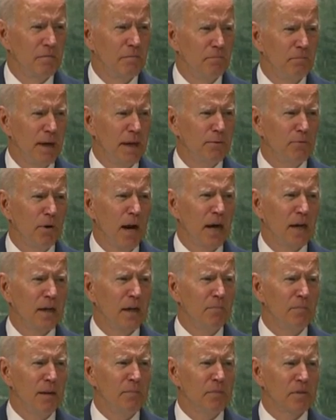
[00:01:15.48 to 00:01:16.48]
Bedrock
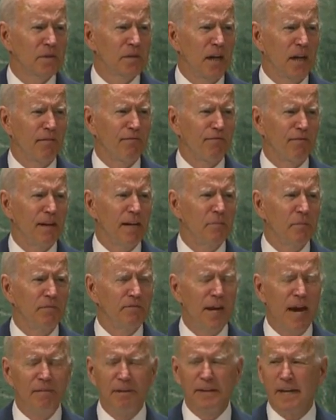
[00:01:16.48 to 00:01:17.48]
commitments like freedom of
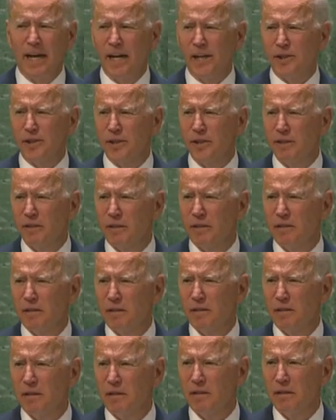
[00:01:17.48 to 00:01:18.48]
navigation,
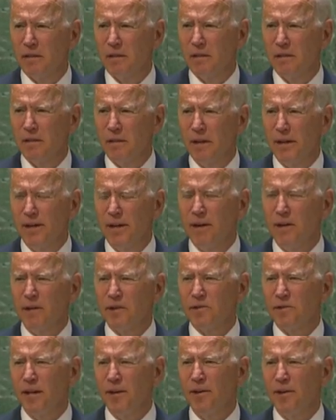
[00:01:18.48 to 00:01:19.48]

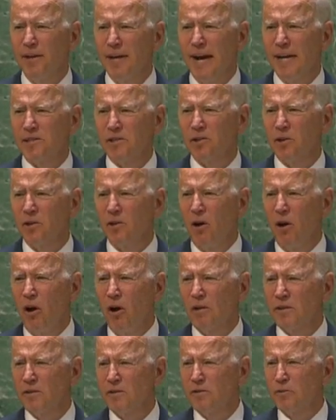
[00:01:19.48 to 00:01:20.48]
adherence to international
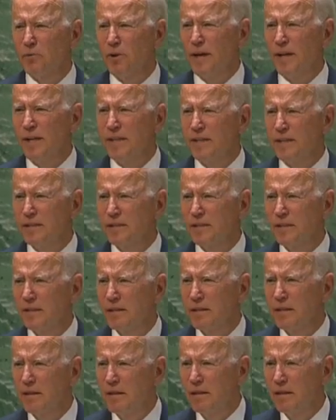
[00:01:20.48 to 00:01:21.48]
laws and treaties,
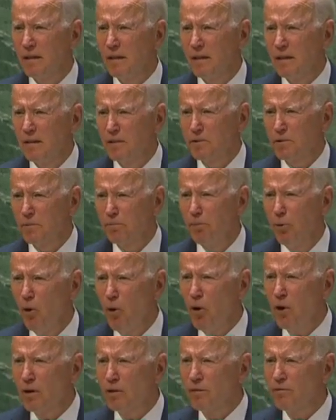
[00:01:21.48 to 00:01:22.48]

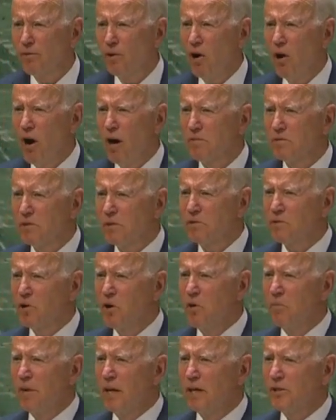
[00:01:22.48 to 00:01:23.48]
support for arms
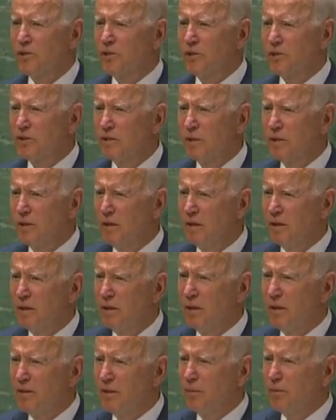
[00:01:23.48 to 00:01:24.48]
control measures
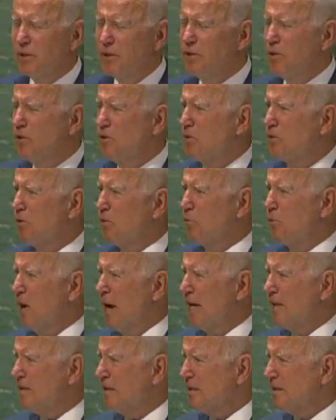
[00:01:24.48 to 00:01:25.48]
that reduce the
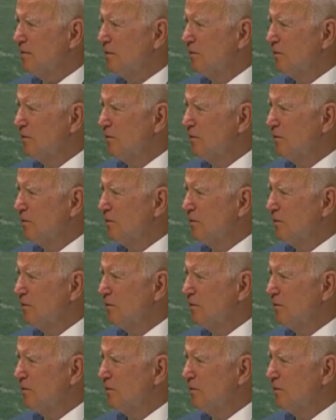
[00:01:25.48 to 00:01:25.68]
risk